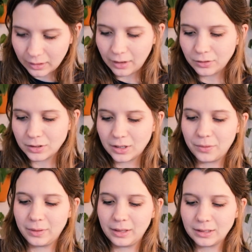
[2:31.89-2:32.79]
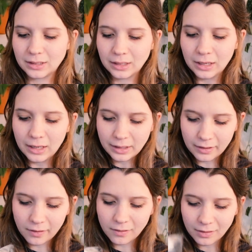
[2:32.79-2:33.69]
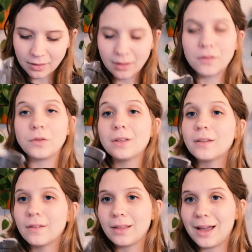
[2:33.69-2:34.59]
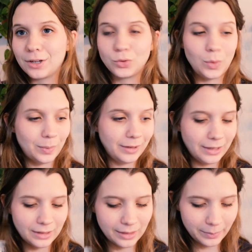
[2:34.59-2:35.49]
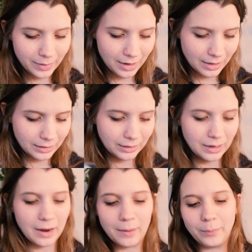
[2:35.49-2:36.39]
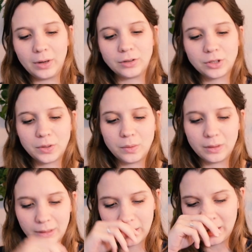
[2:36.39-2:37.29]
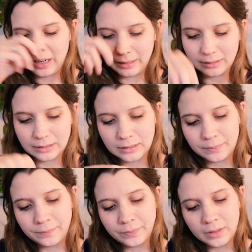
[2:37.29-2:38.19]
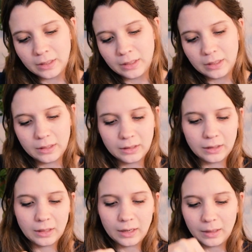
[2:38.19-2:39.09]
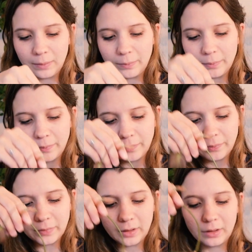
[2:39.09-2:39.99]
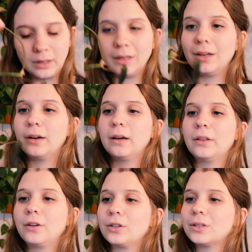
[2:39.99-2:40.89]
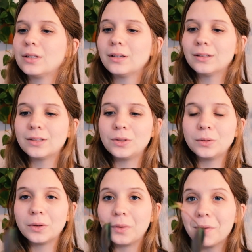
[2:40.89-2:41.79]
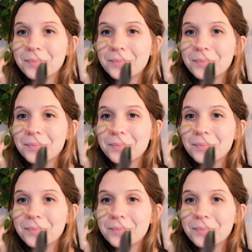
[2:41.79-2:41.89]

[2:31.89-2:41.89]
I'll start with this. This is this, so this is the actual plant that I bought, um, but I'll show you the cuttings um, that are in here. They're just two little